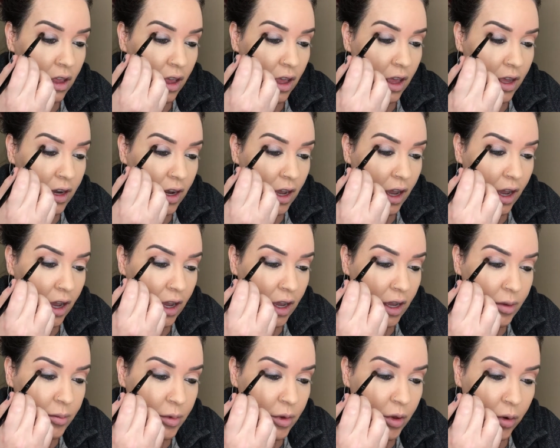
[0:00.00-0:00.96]
and
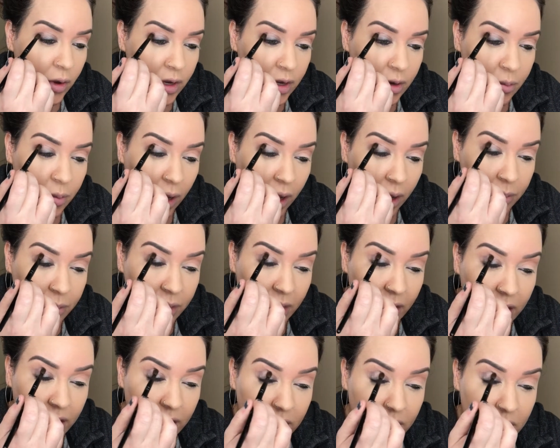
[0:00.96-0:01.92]
I'm going to pop
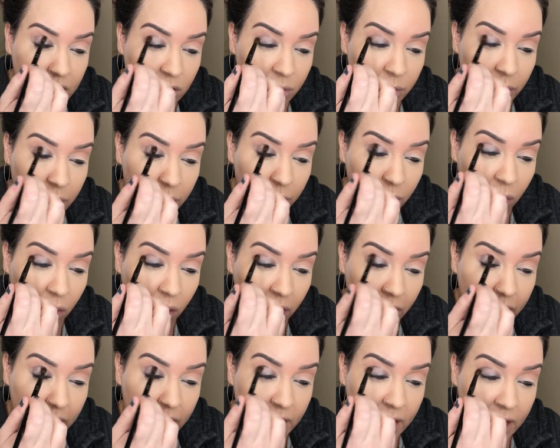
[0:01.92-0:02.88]
that a little bit more
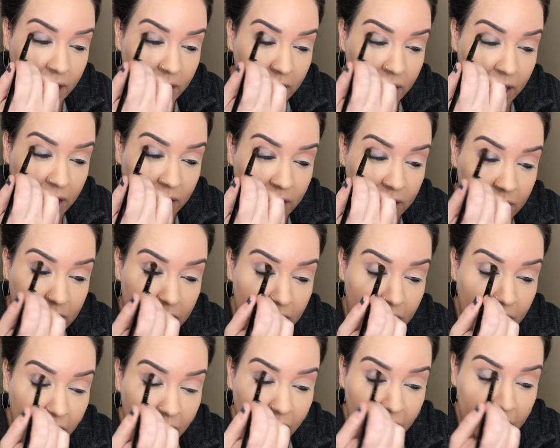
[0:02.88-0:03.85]
in
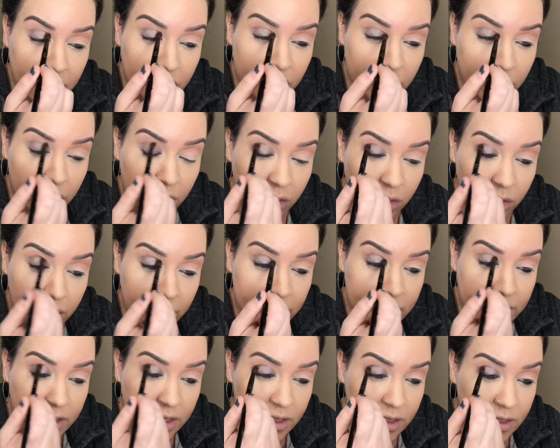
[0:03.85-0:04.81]
the actual
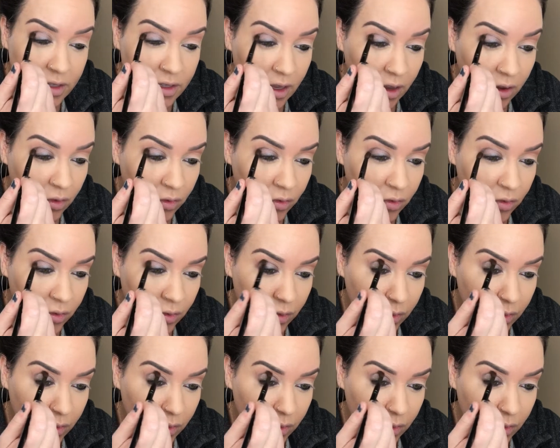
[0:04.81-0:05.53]
crease itself,